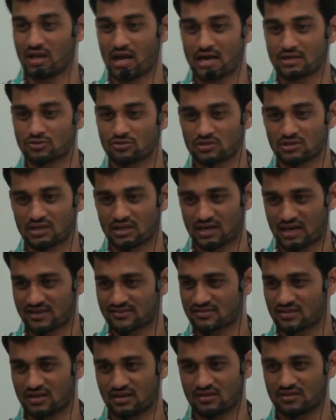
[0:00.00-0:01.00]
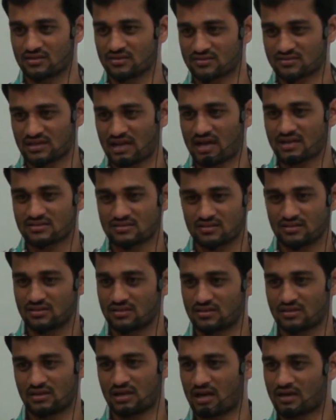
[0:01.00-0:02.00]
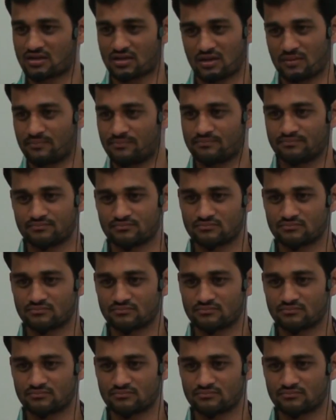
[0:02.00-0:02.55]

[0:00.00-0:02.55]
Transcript: Not Durga, not sl slash, not Ram.